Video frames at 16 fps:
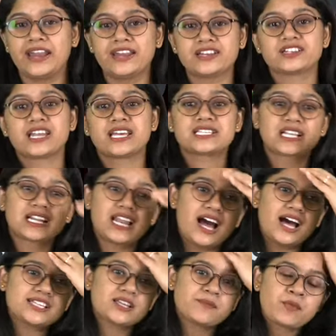and in today's
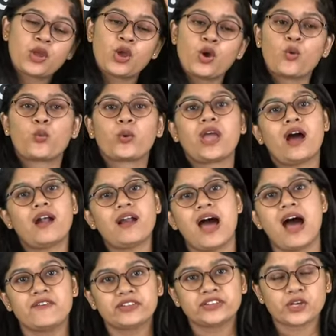class we are
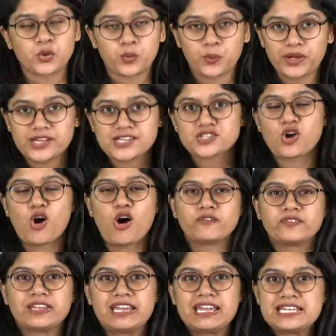having the quiz
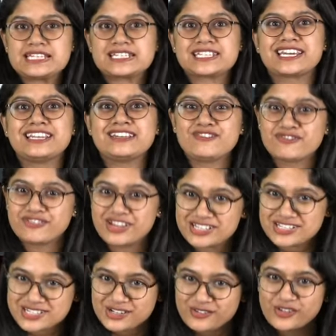on the Indian
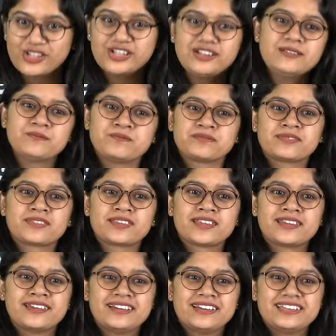festival.
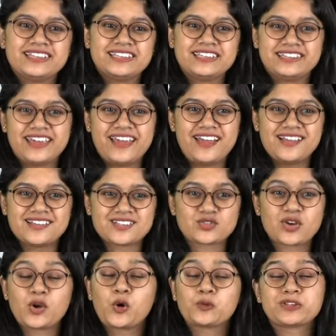Yes,
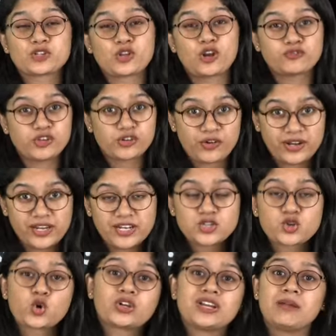so I hope that all of you are ready.
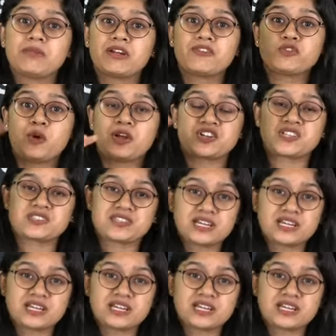Total number of questions